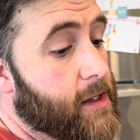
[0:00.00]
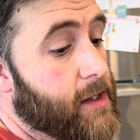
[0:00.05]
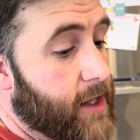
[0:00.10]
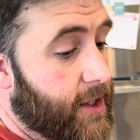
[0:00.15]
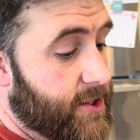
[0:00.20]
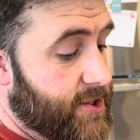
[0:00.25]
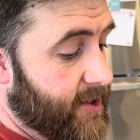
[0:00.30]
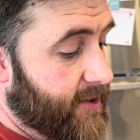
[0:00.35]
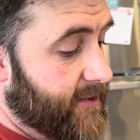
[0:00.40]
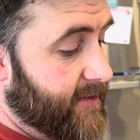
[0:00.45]

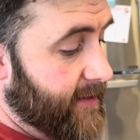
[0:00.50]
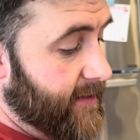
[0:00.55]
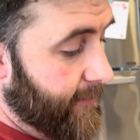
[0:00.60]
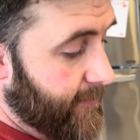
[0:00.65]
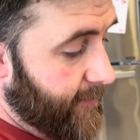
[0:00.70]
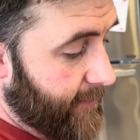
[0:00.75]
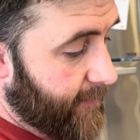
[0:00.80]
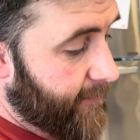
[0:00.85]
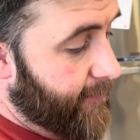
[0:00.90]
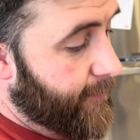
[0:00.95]
it should
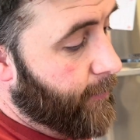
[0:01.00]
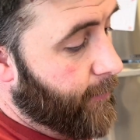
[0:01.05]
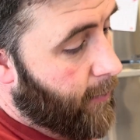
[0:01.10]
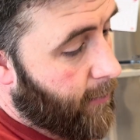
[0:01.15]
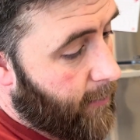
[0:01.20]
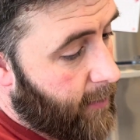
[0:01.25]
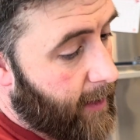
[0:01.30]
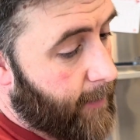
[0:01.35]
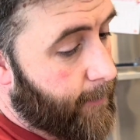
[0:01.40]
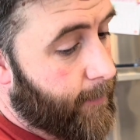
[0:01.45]
stiffen the
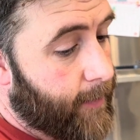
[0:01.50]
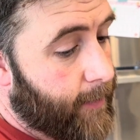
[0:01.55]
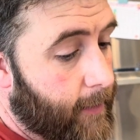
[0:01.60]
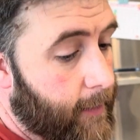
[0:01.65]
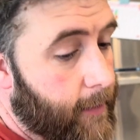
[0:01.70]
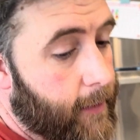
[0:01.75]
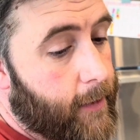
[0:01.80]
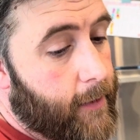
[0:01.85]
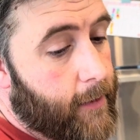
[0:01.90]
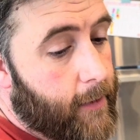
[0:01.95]
floor up
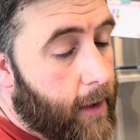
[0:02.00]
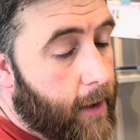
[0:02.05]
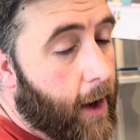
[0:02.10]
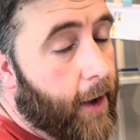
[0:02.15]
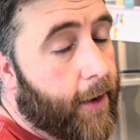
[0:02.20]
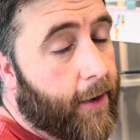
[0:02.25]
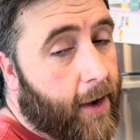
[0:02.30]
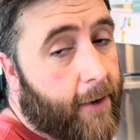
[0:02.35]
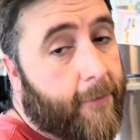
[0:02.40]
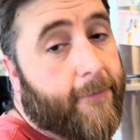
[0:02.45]

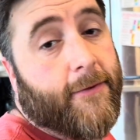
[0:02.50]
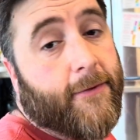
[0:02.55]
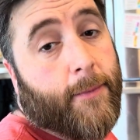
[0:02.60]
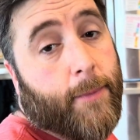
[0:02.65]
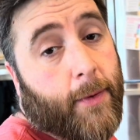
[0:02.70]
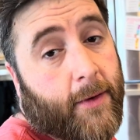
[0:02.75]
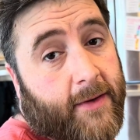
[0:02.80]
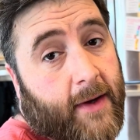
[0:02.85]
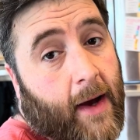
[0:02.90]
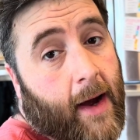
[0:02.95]
enough to
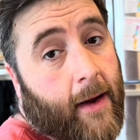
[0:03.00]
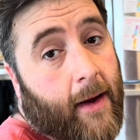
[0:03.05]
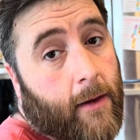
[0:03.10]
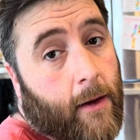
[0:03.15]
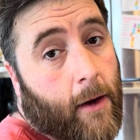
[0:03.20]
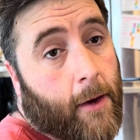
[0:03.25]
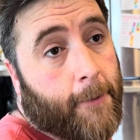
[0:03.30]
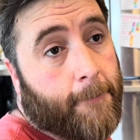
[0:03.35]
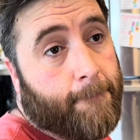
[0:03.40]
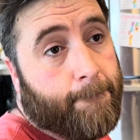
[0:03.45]
put tile on.